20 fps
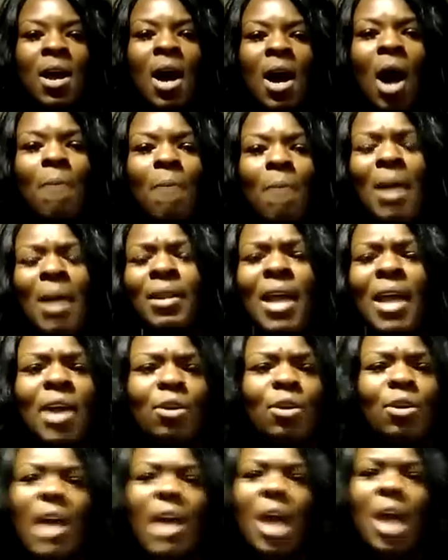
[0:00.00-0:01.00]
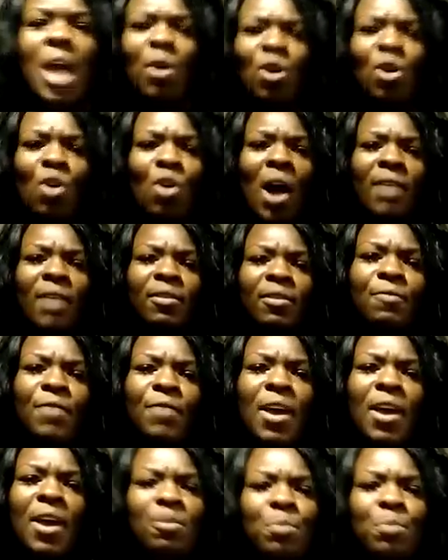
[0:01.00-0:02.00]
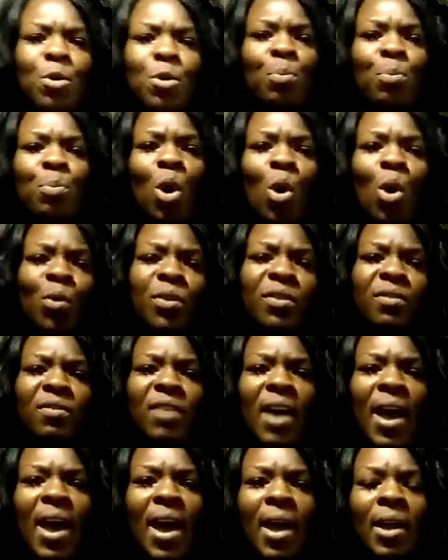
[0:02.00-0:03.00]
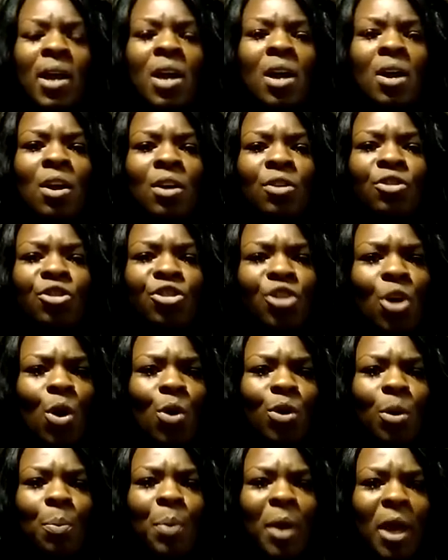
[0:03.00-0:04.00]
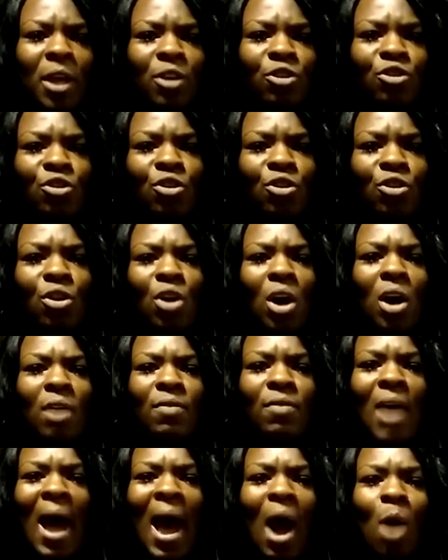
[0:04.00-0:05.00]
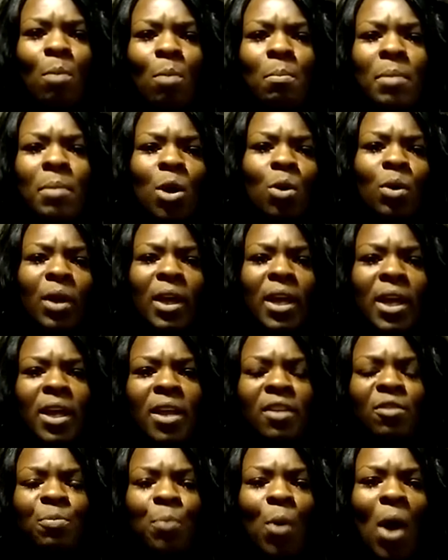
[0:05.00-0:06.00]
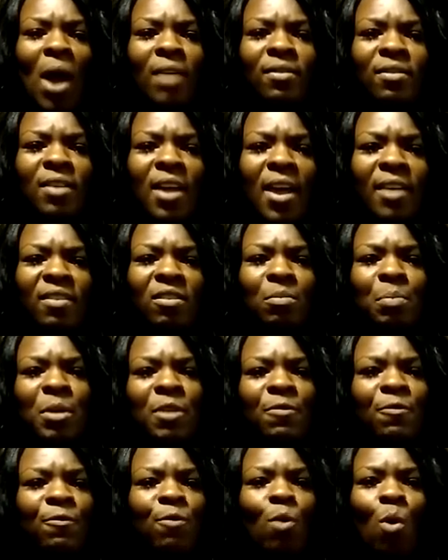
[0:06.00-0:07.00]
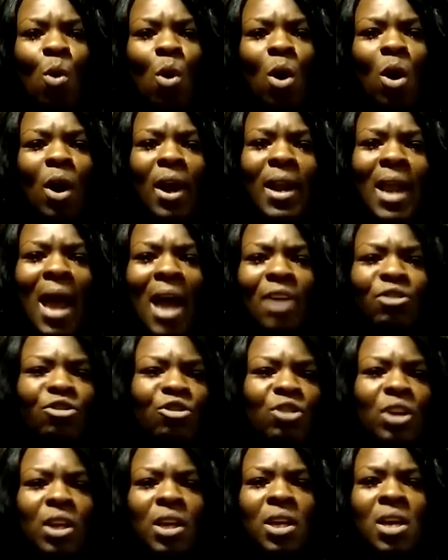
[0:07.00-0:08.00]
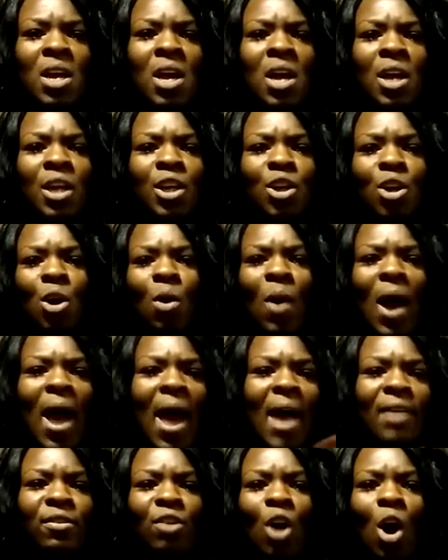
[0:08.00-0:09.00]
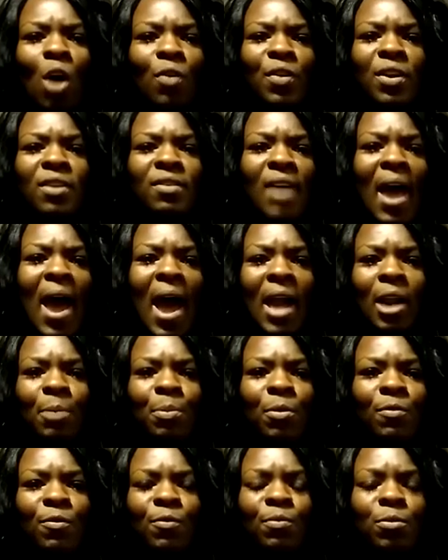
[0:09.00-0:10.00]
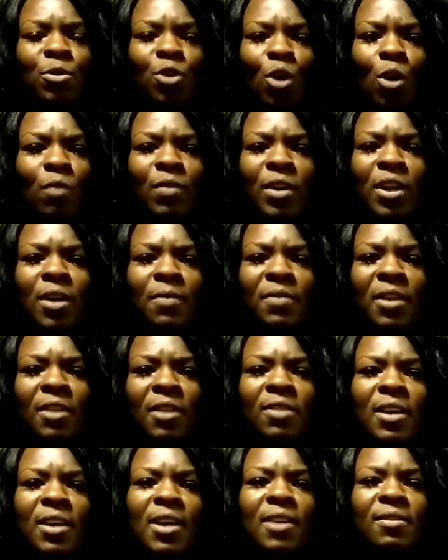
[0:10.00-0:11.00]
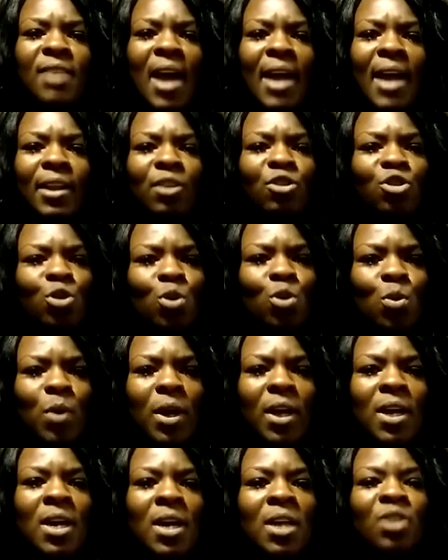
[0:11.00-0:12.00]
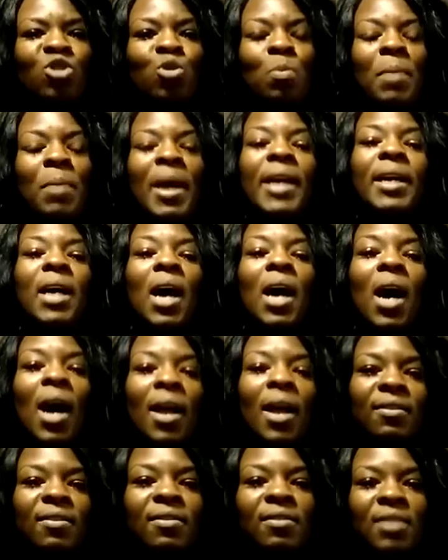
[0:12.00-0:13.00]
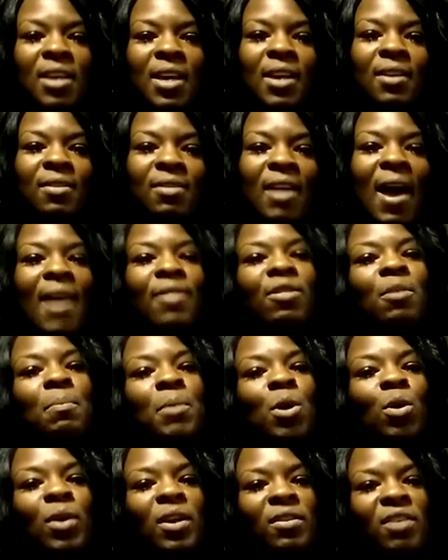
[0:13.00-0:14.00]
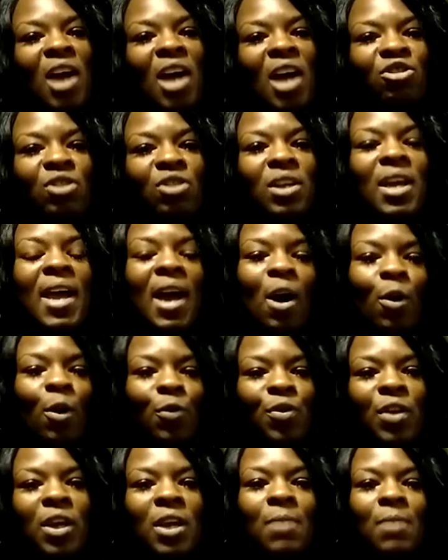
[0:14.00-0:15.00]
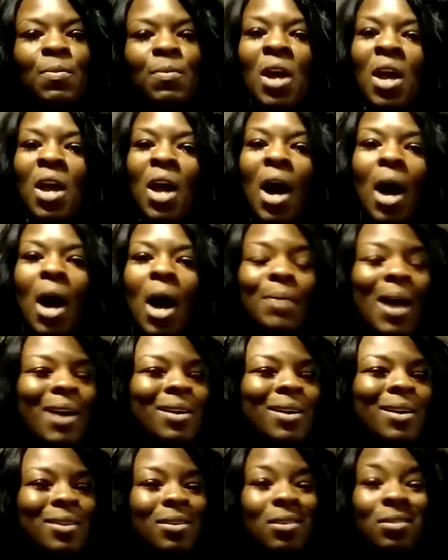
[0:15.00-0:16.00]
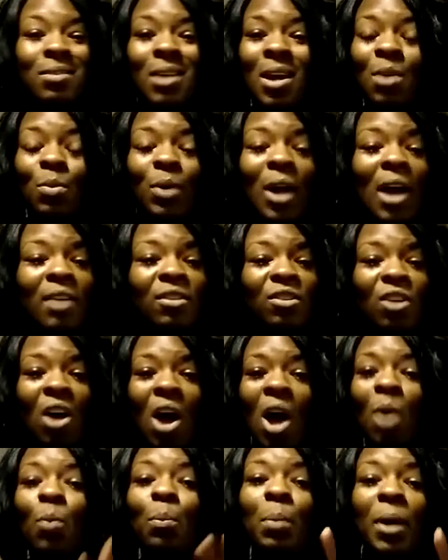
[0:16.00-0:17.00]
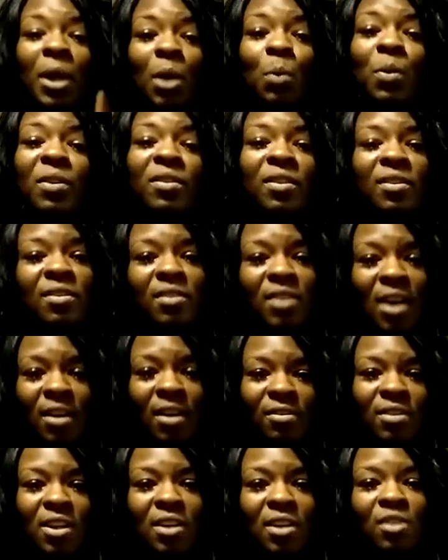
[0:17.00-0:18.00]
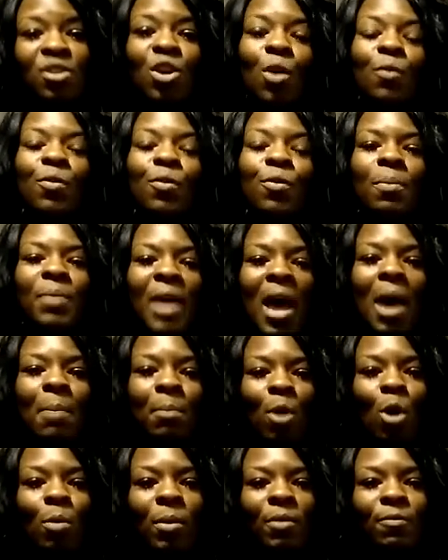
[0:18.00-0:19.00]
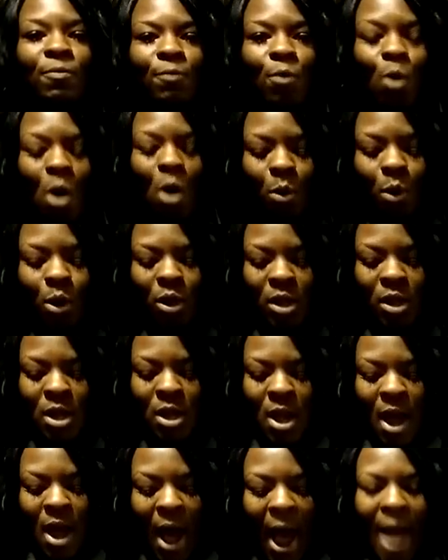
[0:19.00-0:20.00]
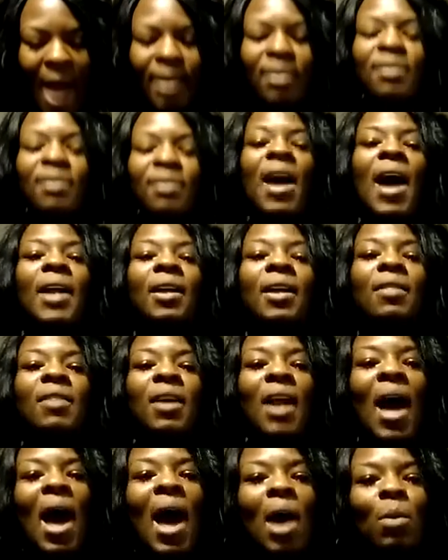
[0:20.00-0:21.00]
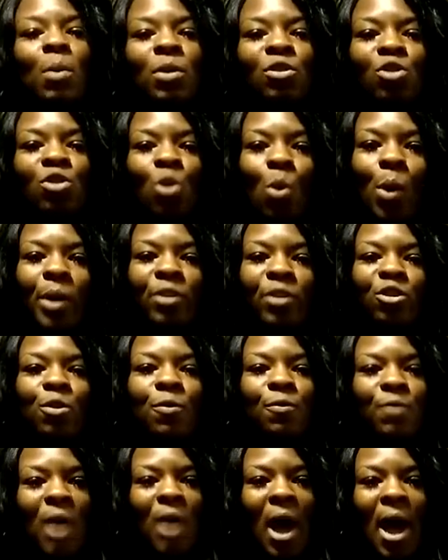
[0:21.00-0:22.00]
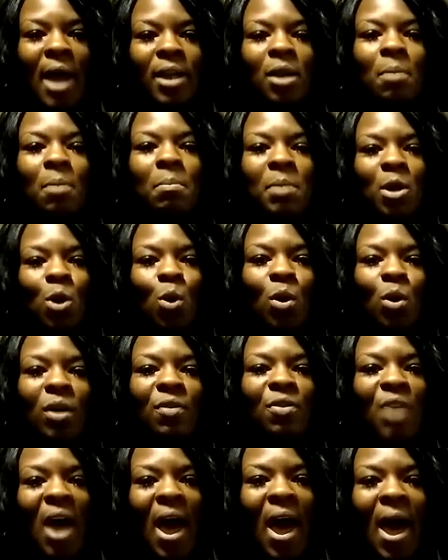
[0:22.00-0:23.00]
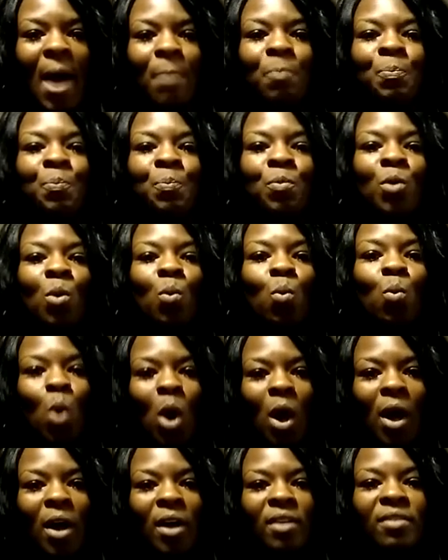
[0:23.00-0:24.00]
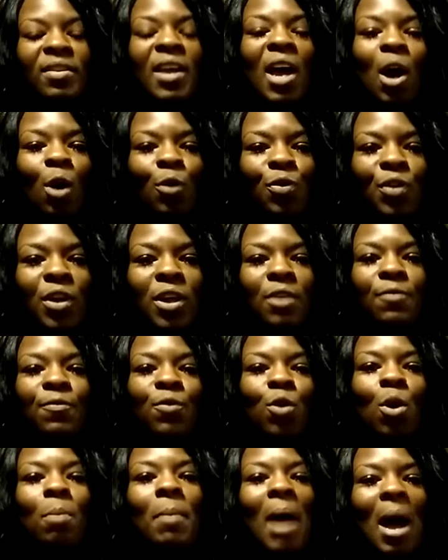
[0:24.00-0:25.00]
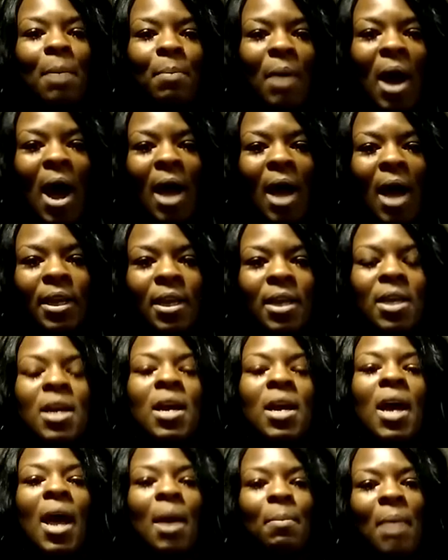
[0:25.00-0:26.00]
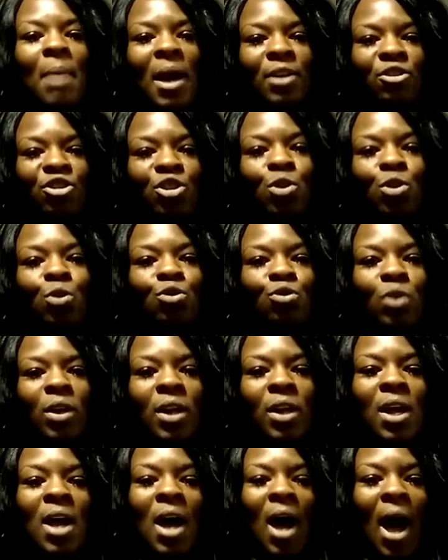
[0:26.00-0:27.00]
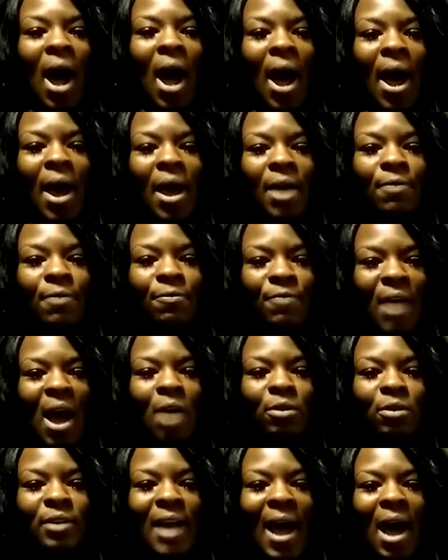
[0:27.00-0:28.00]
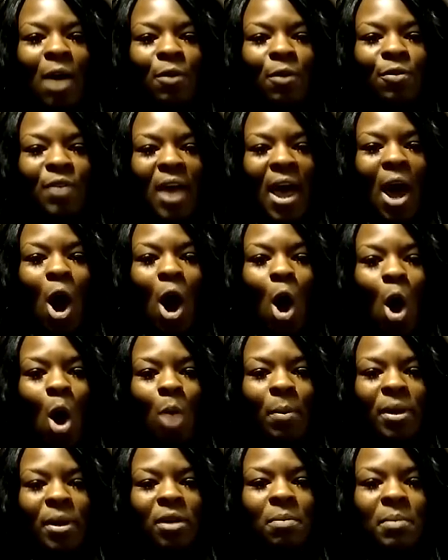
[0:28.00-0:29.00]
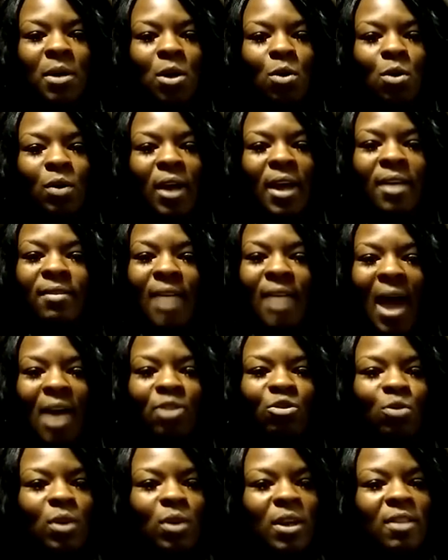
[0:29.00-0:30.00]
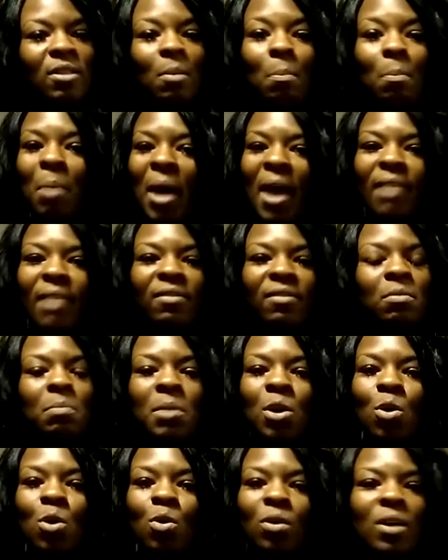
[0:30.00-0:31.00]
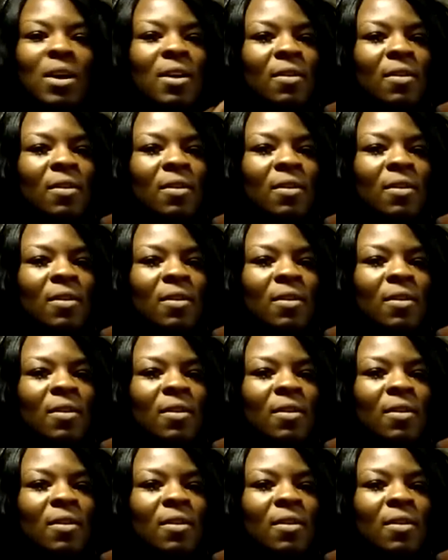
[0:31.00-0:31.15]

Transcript: Um, I later came across a Facebook post that showed a picture of how milk is processed before it actually, you know, has all these added preservatives and things added to it to make us think that the milk is actually healthy. I'm not going to say what I saw, but it was disgusting. So from that moment forward, I decided that I was going to find a milk that was healthy for my body and my children. I found out that almond milk is actually the best milk